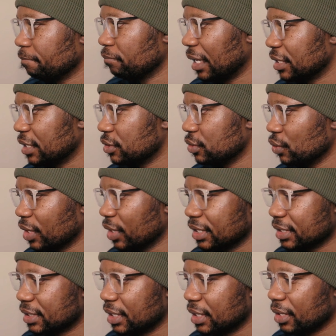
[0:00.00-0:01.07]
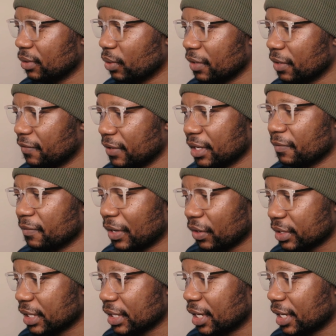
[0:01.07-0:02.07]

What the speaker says: But you can see one thing about